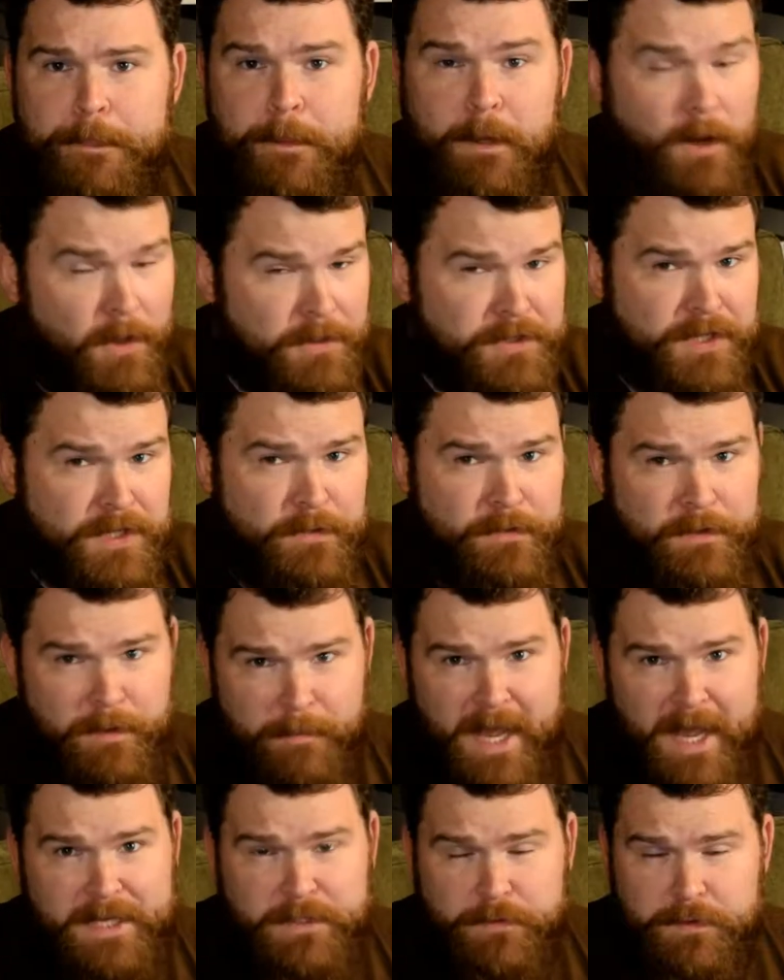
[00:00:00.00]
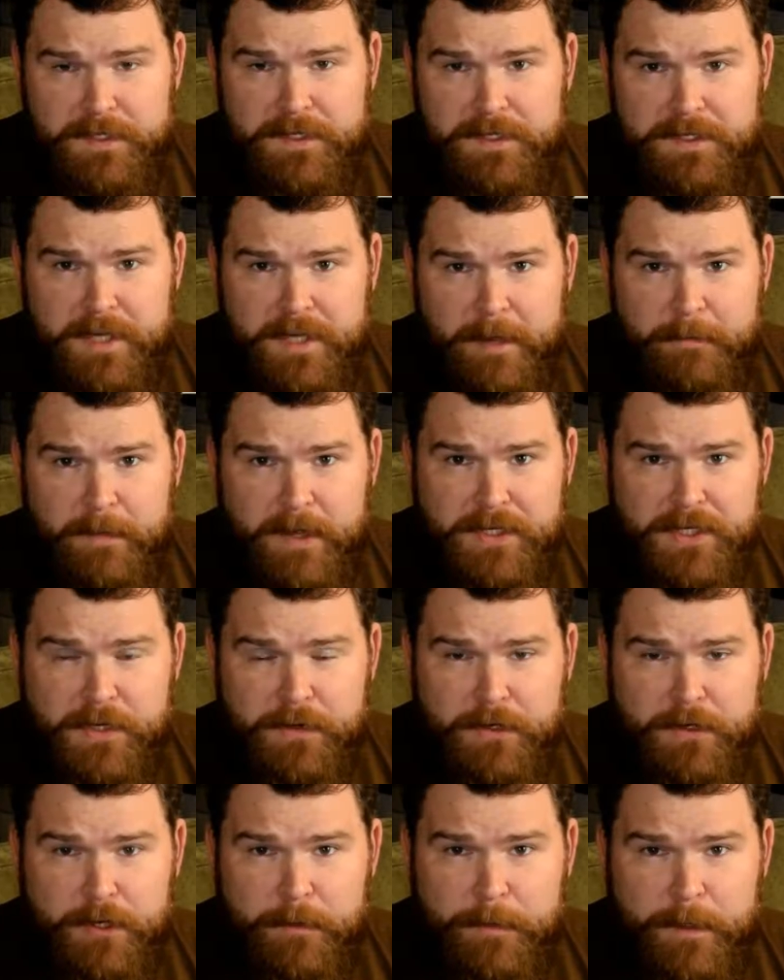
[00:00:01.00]
Also, the mask was designed by Joe
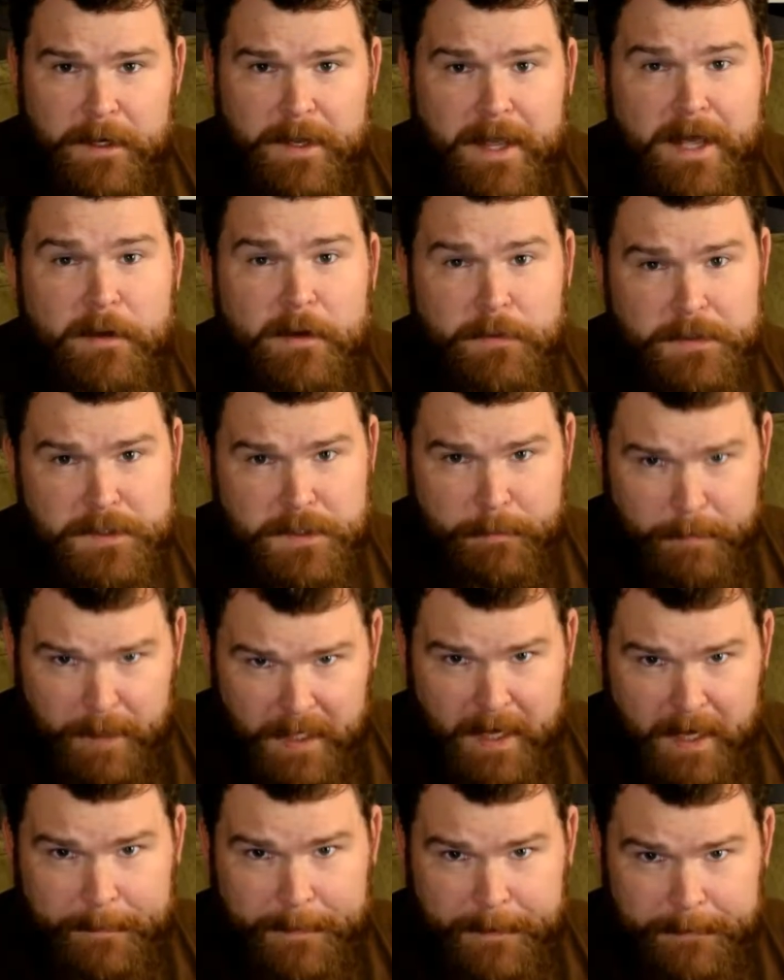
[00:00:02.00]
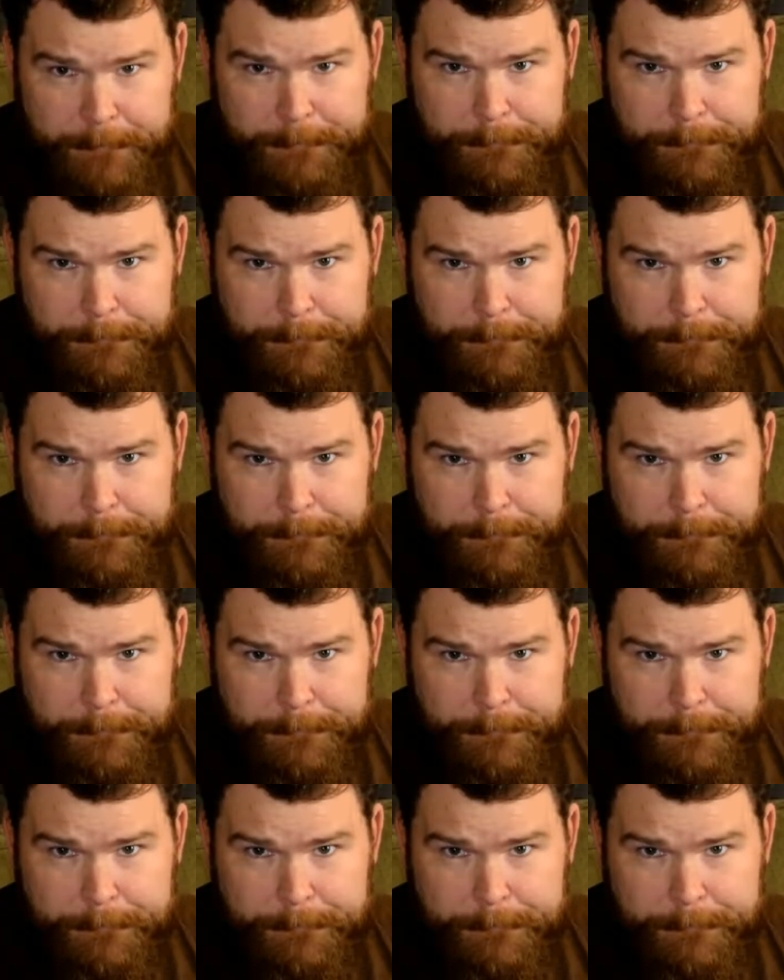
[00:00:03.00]
Kubert, and it was the bomb.